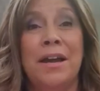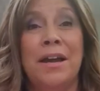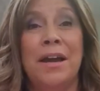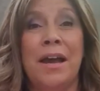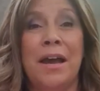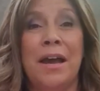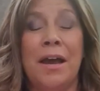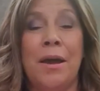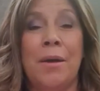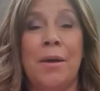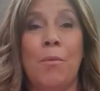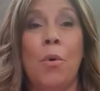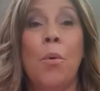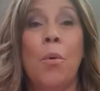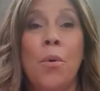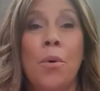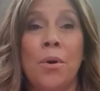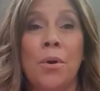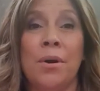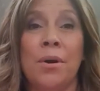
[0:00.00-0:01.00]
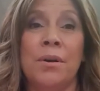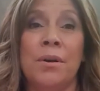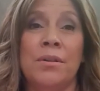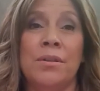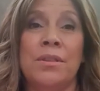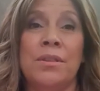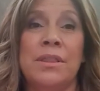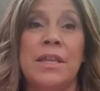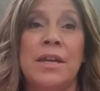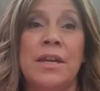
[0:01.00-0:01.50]
Um,
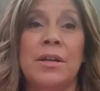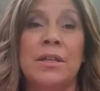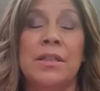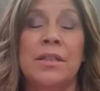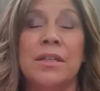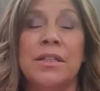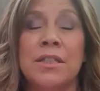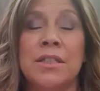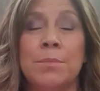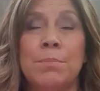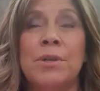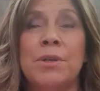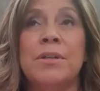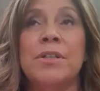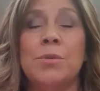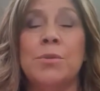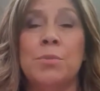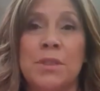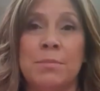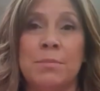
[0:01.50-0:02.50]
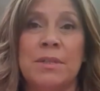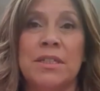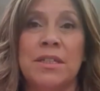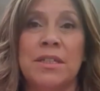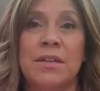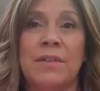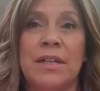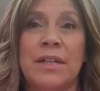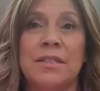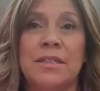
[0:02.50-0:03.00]
or their the experience with
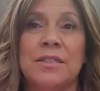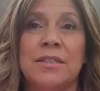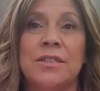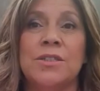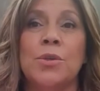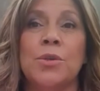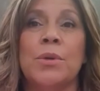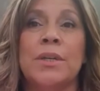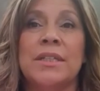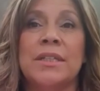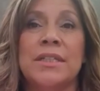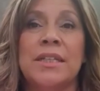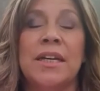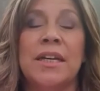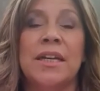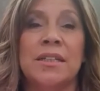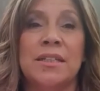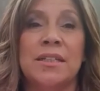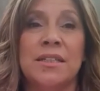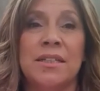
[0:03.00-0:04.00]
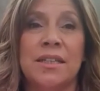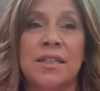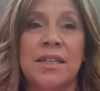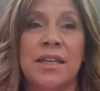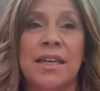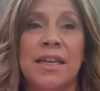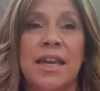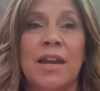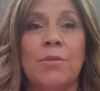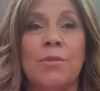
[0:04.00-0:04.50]
domestic violence is so intense that
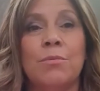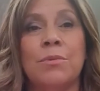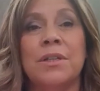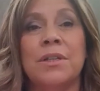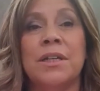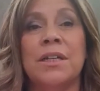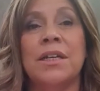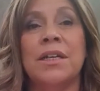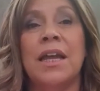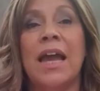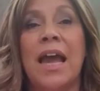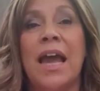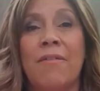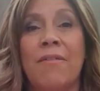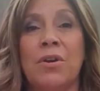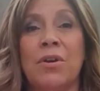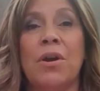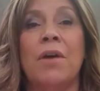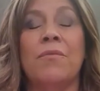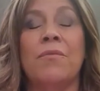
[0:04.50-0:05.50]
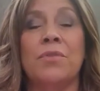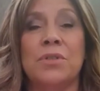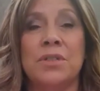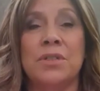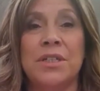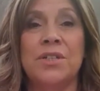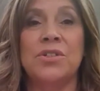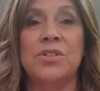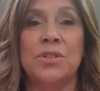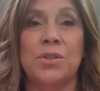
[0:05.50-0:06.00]
they can't really have a
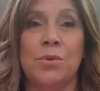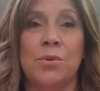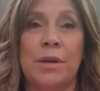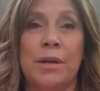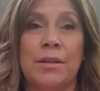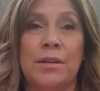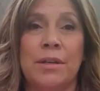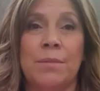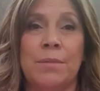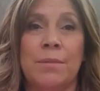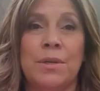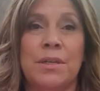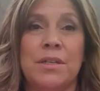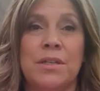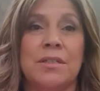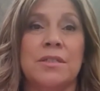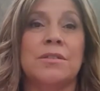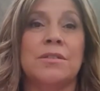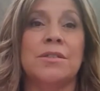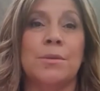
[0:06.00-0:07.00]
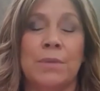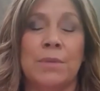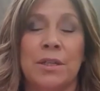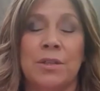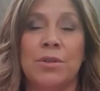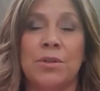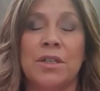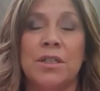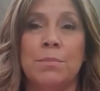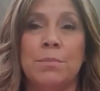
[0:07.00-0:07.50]
conversation around it because of some
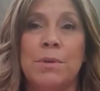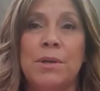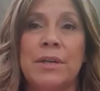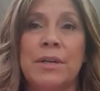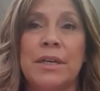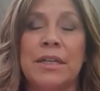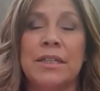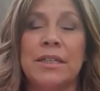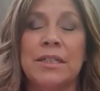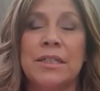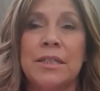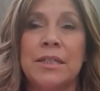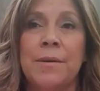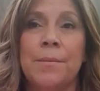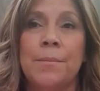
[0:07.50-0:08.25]
other experience.